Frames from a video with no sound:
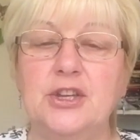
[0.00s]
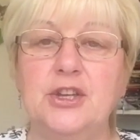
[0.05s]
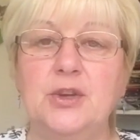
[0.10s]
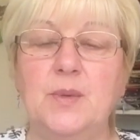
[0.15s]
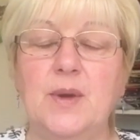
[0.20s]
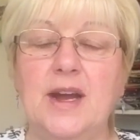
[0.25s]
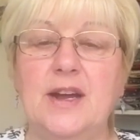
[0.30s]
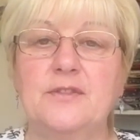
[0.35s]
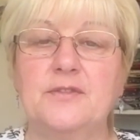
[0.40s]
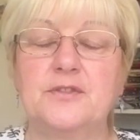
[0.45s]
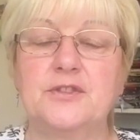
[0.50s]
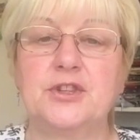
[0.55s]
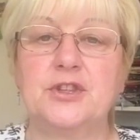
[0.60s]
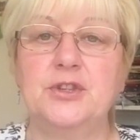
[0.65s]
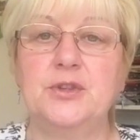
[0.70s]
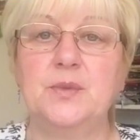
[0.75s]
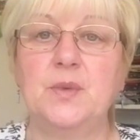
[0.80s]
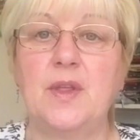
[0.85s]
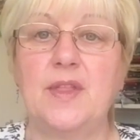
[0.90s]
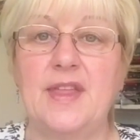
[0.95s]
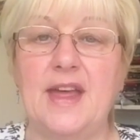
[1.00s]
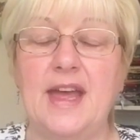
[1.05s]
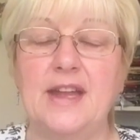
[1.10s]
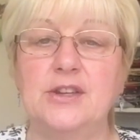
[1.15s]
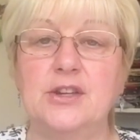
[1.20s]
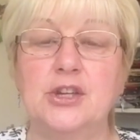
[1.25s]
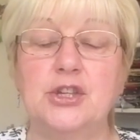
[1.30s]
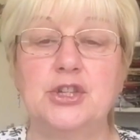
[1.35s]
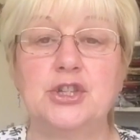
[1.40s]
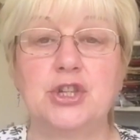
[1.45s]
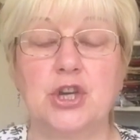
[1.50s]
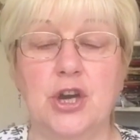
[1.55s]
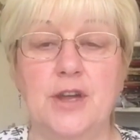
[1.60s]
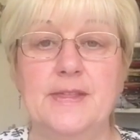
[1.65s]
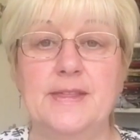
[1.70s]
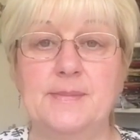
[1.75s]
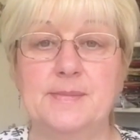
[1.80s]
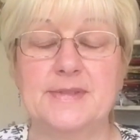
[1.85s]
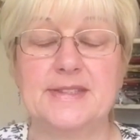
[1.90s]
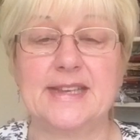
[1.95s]
you have to then join
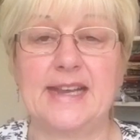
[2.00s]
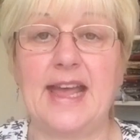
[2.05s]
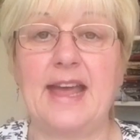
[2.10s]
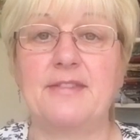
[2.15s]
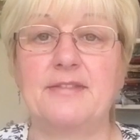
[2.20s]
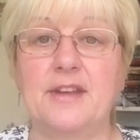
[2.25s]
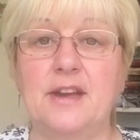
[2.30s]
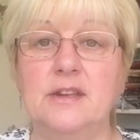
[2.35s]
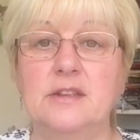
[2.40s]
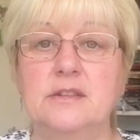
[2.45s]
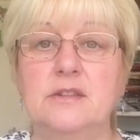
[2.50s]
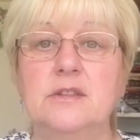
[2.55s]
them together